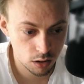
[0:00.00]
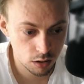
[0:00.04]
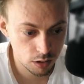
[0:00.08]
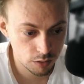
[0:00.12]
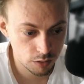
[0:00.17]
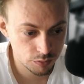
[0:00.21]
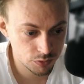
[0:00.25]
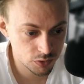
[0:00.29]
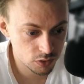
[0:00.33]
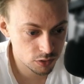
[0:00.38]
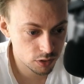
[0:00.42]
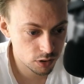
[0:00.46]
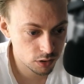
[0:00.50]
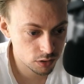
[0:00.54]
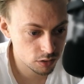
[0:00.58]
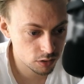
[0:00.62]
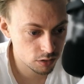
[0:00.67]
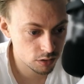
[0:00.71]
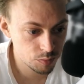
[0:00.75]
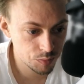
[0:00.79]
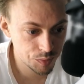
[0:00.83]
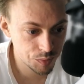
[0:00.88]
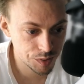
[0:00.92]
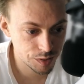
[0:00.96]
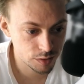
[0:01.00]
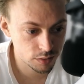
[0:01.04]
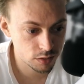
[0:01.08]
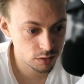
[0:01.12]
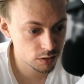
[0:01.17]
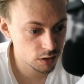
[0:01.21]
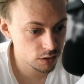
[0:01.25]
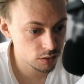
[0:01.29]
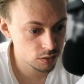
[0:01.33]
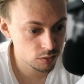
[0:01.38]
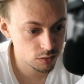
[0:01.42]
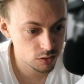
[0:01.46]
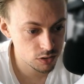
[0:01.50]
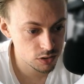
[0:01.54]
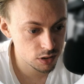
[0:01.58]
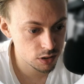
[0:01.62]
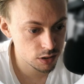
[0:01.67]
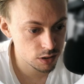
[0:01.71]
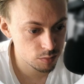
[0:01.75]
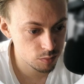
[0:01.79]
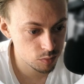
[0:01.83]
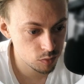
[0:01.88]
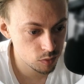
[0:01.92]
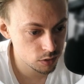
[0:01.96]
if you're not gonna print it, I don't see
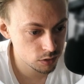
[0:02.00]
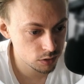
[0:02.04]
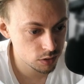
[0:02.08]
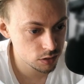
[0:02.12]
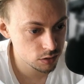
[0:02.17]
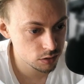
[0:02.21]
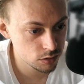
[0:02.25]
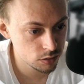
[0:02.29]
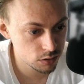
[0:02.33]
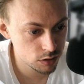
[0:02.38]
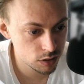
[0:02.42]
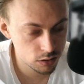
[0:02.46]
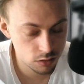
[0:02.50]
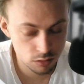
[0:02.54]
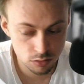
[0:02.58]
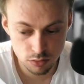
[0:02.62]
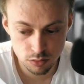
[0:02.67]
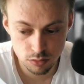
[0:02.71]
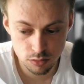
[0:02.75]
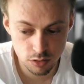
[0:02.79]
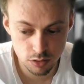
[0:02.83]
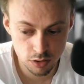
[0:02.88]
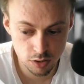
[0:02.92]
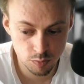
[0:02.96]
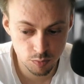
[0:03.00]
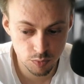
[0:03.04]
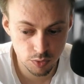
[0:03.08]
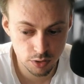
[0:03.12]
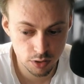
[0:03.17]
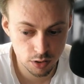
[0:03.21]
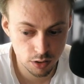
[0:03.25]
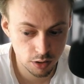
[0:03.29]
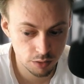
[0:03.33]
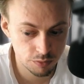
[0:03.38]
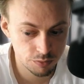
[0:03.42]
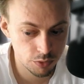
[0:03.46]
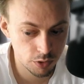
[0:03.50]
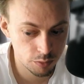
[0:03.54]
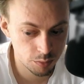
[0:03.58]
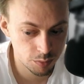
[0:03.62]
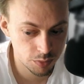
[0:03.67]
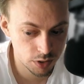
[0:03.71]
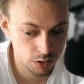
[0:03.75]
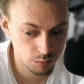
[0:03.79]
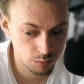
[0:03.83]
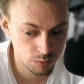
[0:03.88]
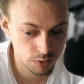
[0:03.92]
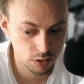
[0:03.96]
any point in exporting it for
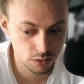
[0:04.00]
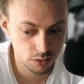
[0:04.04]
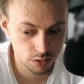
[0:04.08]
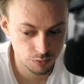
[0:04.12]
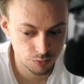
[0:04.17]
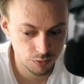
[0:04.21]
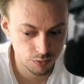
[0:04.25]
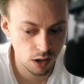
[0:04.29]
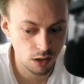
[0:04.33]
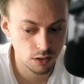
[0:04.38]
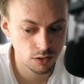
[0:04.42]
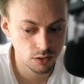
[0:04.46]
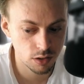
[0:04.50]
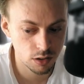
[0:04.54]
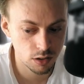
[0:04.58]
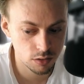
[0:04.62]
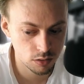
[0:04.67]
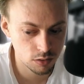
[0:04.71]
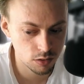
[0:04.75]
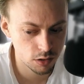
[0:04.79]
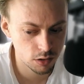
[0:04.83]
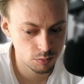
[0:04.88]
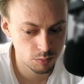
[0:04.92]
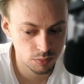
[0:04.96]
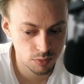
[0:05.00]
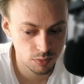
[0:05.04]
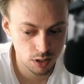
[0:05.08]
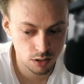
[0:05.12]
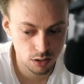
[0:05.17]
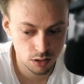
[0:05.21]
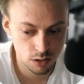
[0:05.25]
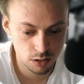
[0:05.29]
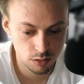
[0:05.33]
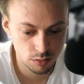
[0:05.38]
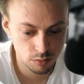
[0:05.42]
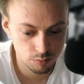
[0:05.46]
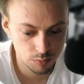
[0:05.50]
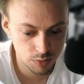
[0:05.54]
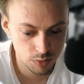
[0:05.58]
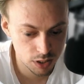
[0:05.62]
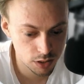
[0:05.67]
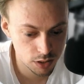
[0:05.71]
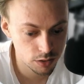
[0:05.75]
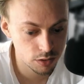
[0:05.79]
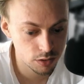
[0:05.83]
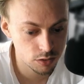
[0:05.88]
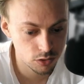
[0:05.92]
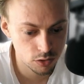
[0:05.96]
print because the file size is gonna be
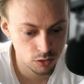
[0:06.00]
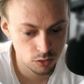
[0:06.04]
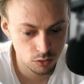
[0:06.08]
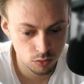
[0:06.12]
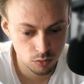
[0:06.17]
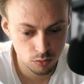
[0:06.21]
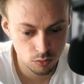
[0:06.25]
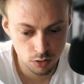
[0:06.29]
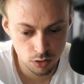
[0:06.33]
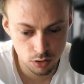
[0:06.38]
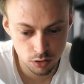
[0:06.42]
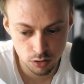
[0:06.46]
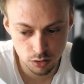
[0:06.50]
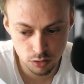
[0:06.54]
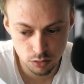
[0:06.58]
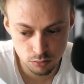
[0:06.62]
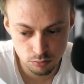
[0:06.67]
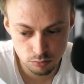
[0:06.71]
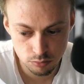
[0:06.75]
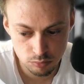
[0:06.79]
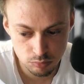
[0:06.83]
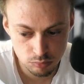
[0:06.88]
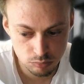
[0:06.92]
bigger, so